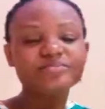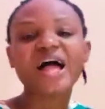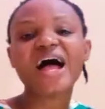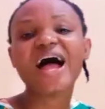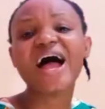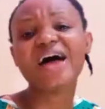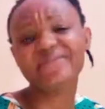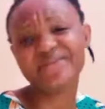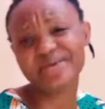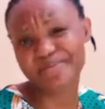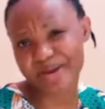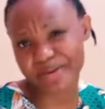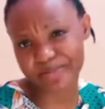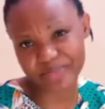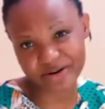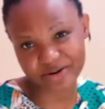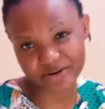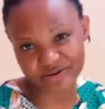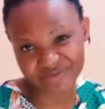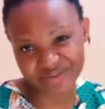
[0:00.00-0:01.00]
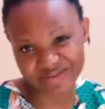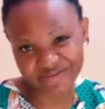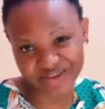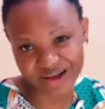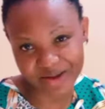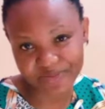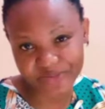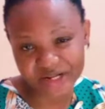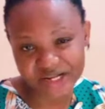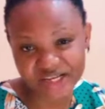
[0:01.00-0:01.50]
every member of the
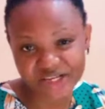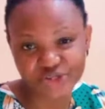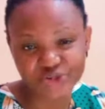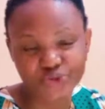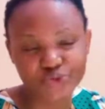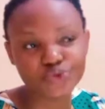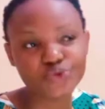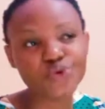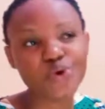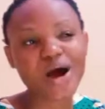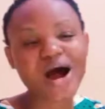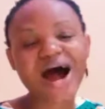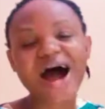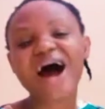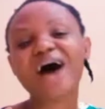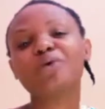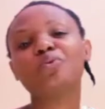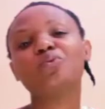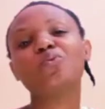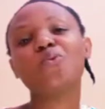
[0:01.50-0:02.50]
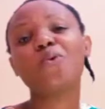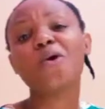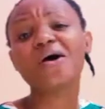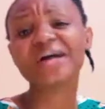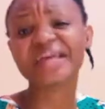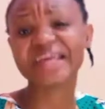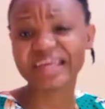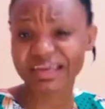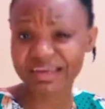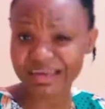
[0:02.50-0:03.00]
family, you are
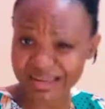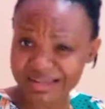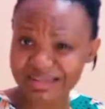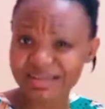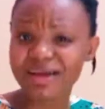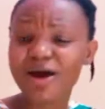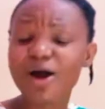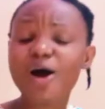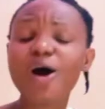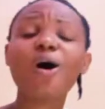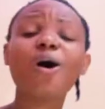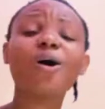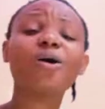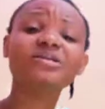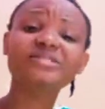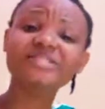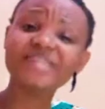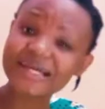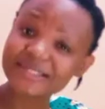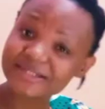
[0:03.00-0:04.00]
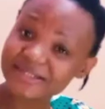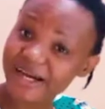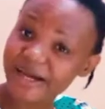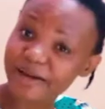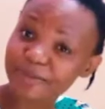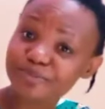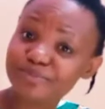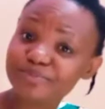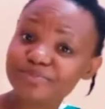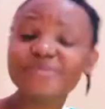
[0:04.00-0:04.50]
working under
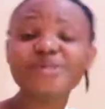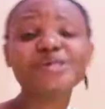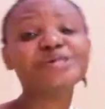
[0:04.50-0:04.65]
them.